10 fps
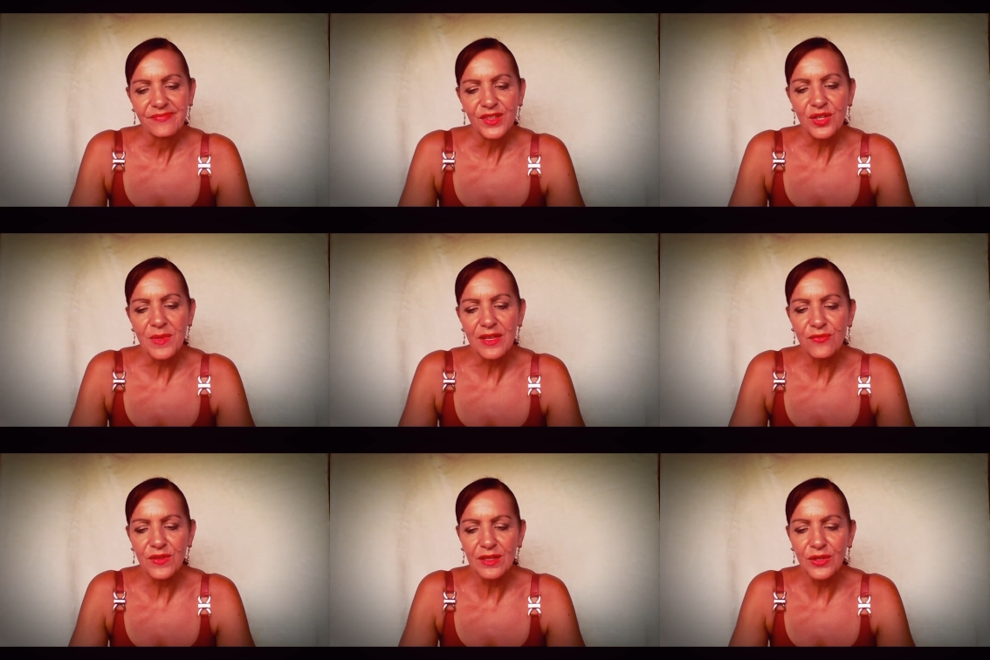You may
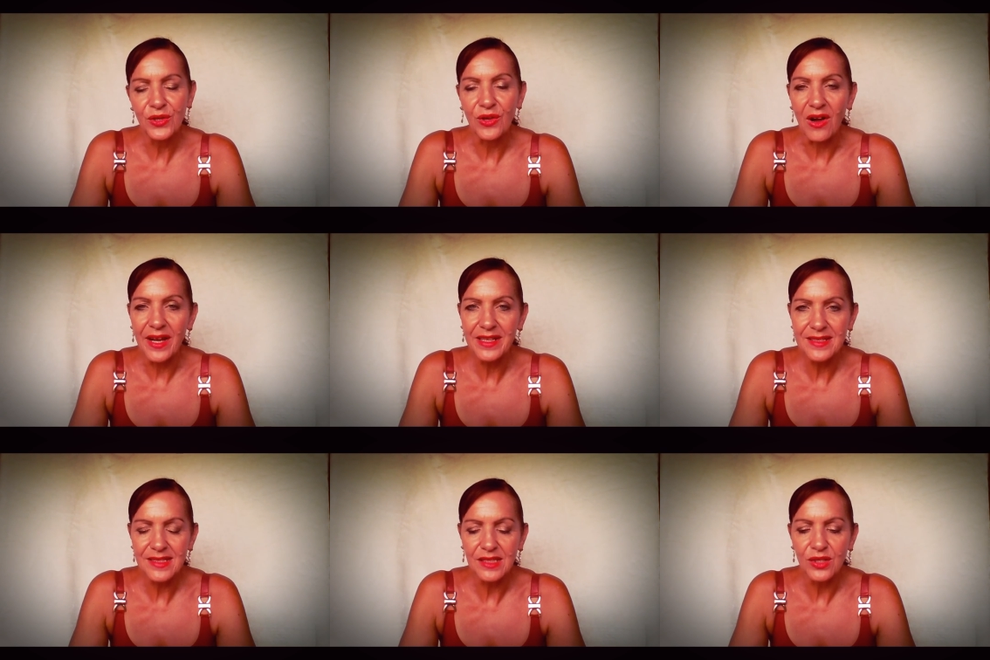feel her
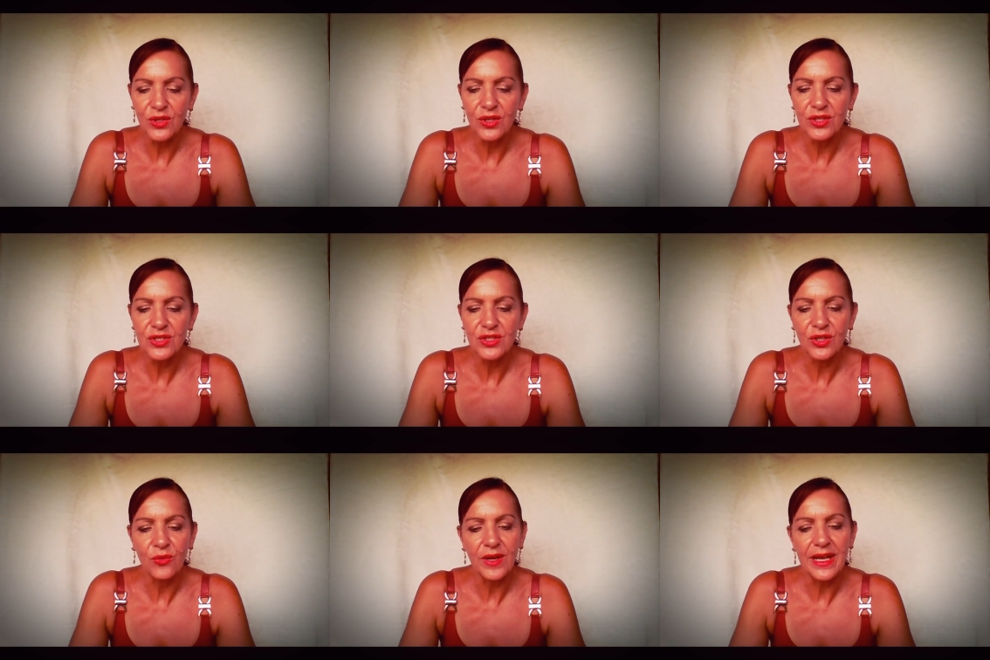guidance in the urge to
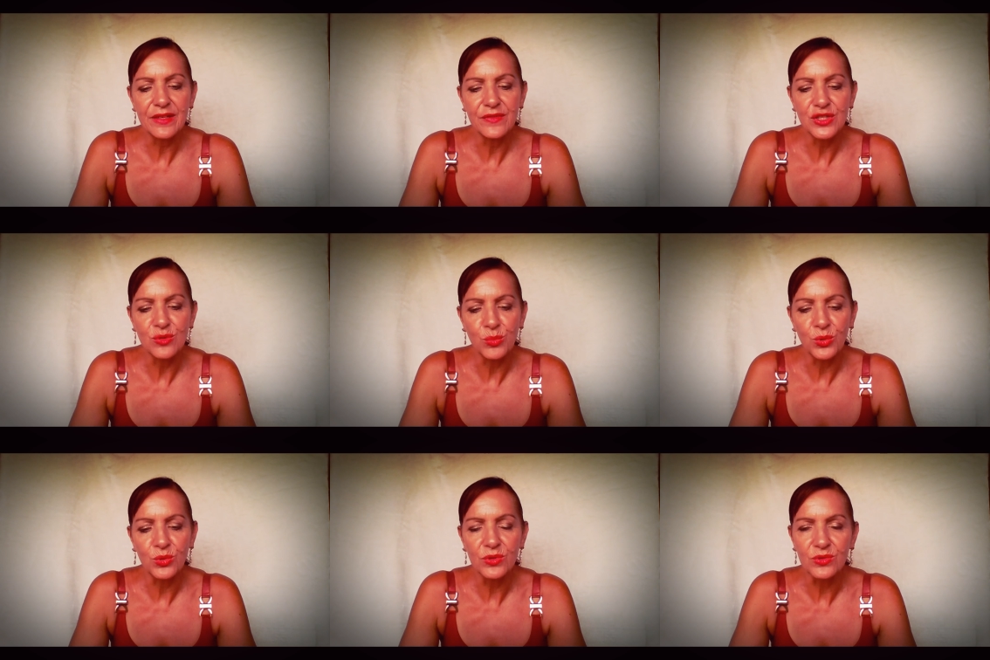create a vision
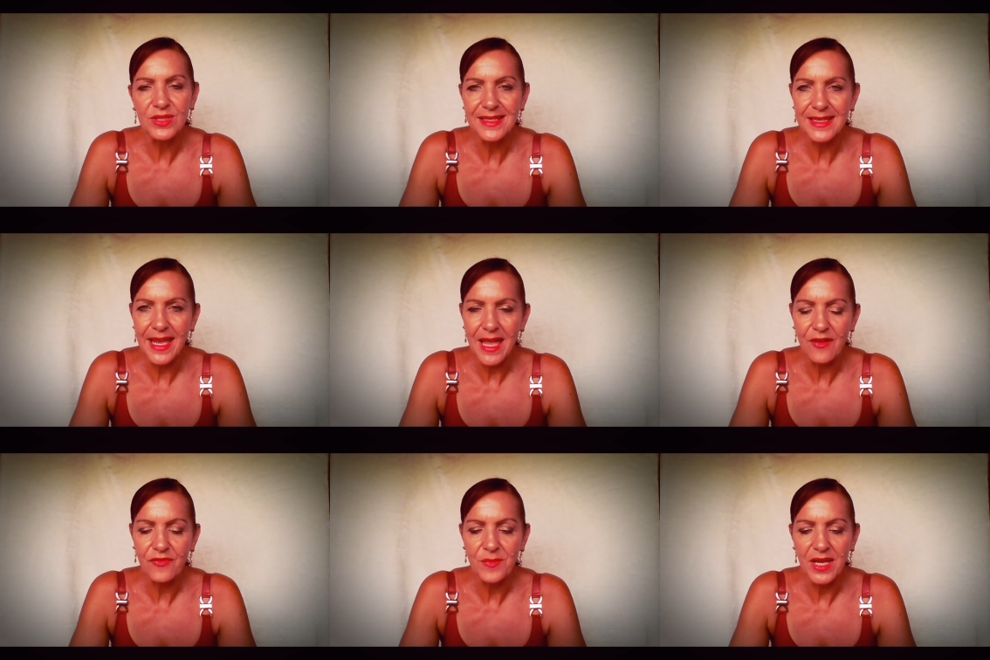board or to say
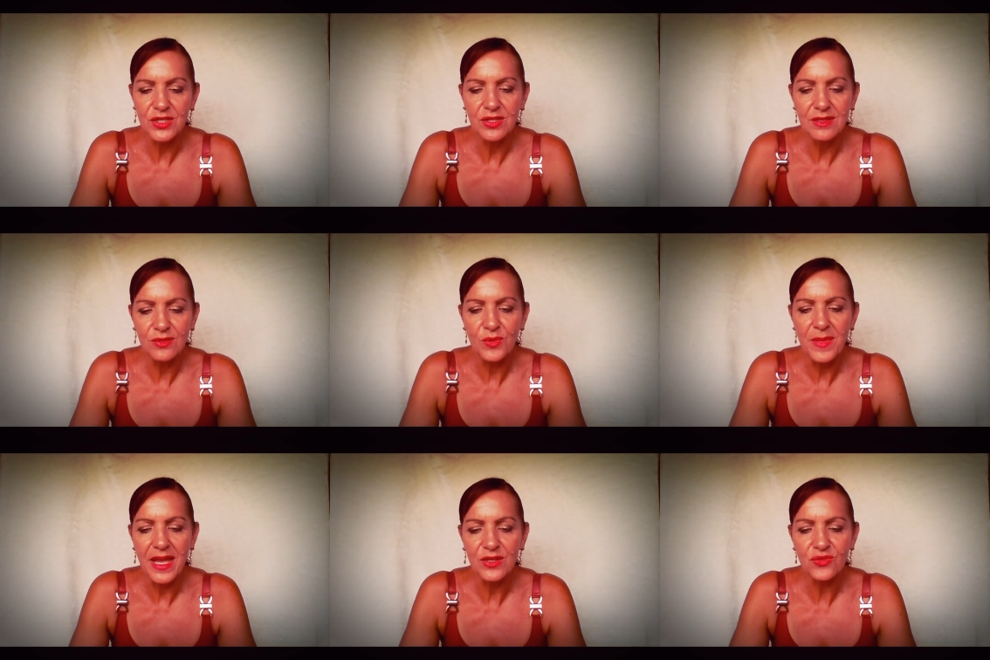affirmations or a
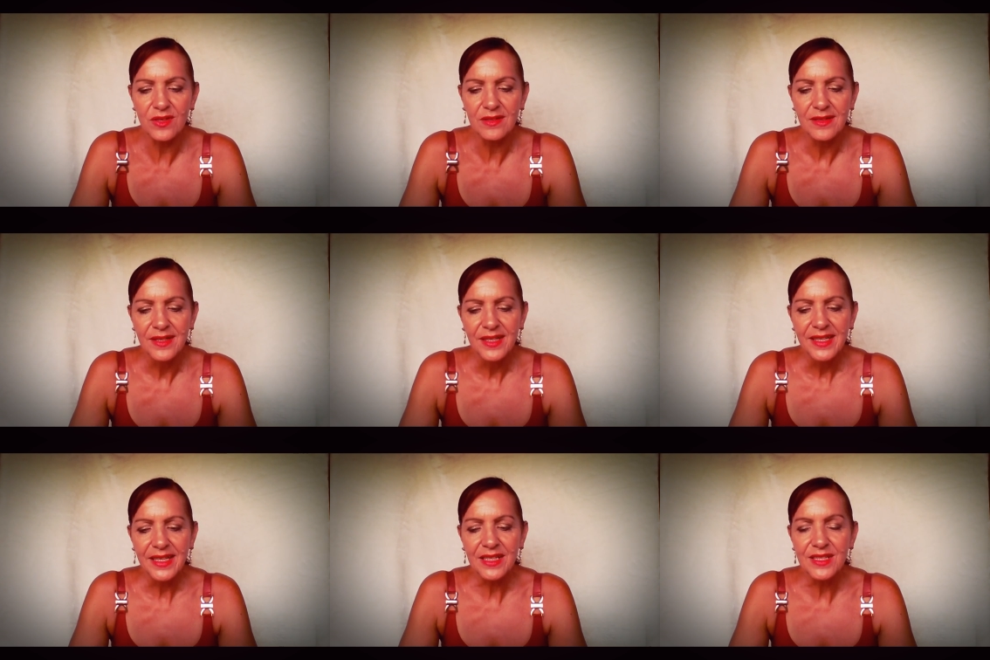mantra,
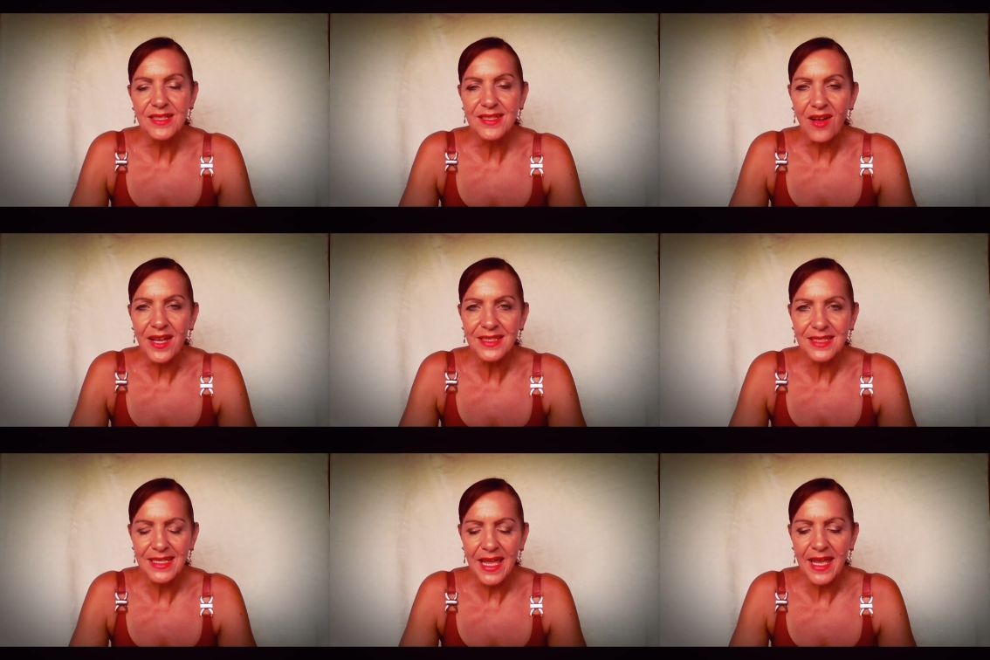in a desire
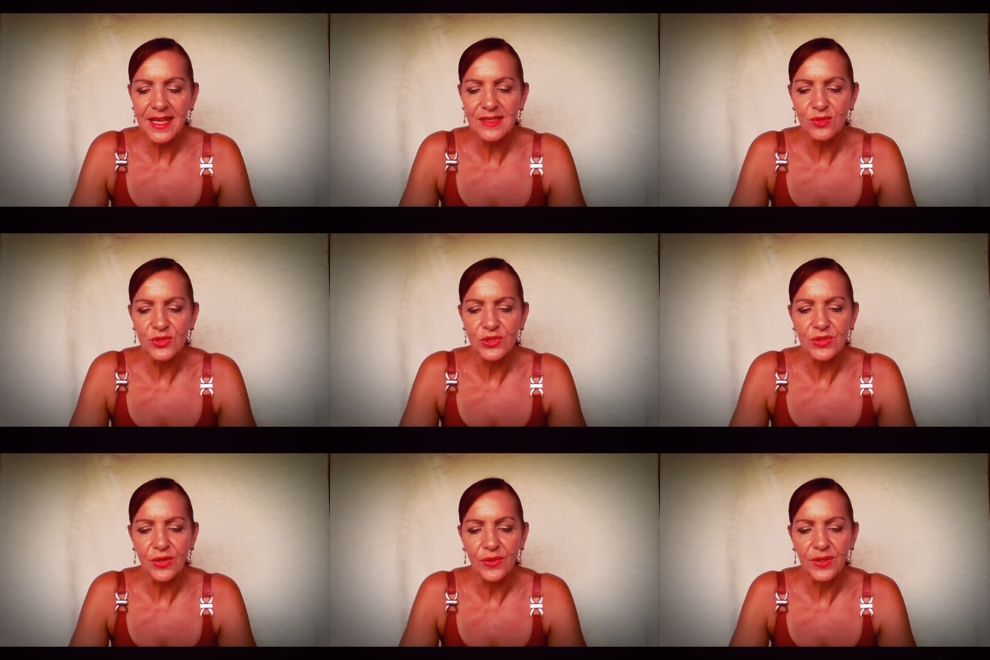to dance or do
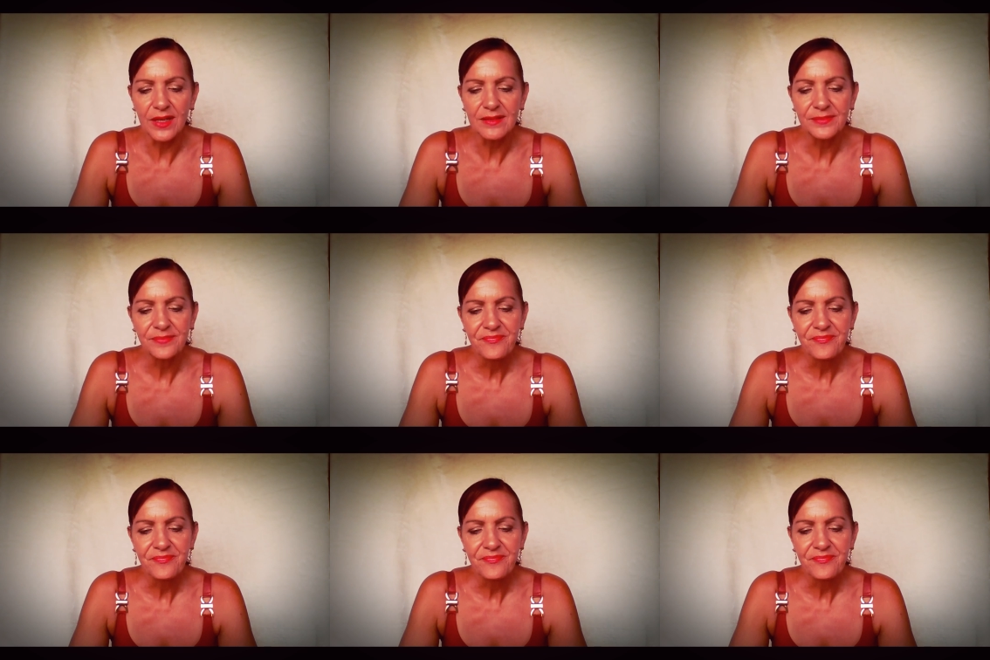yoga.